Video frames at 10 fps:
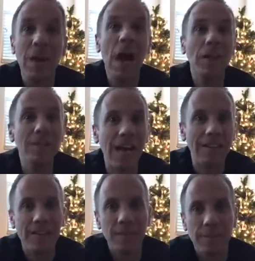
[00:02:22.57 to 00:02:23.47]
A lot
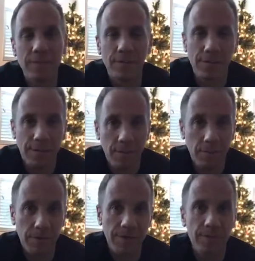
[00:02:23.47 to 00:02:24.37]
of times that's the retail price.